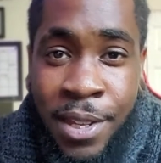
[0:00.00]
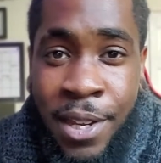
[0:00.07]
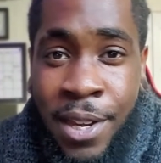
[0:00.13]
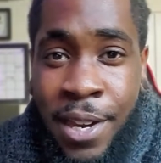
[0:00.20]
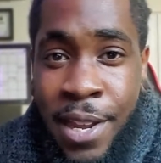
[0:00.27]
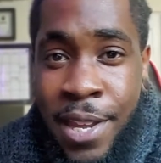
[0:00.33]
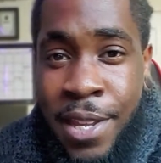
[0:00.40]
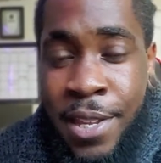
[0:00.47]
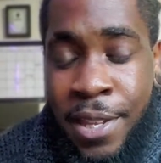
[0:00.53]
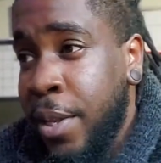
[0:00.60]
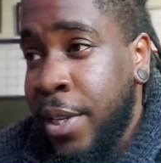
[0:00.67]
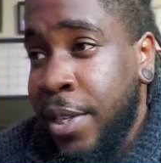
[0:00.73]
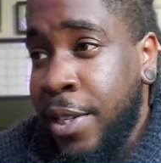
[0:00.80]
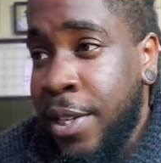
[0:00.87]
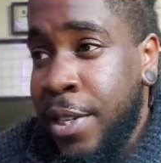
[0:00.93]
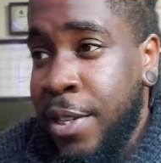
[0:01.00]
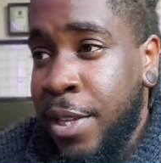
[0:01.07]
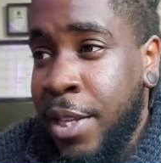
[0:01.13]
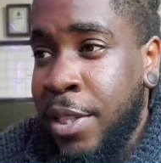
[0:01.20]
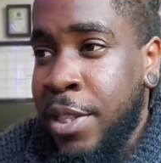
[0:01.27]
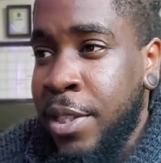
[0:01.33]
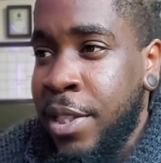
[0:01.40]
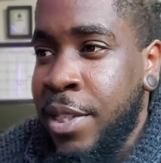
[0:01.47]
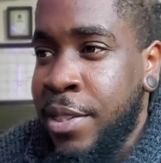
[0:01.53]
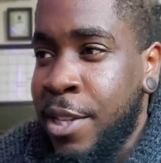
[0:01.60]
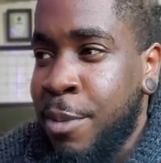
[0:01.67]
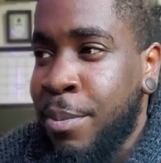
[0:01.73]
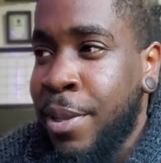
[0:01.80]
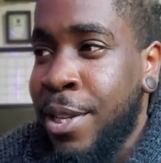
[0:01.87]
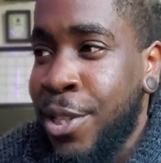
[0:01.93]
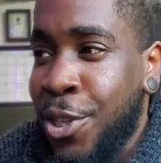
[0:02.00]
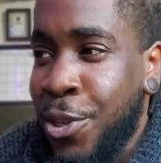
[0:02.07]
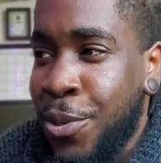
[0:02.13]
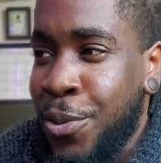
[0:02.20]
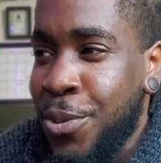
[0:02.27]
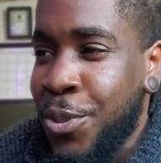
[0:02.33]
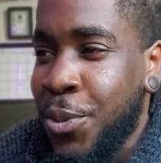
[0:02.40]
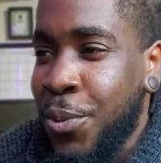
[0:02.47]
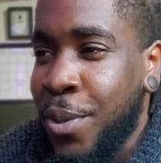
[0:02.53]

Alright, again, I think the example I used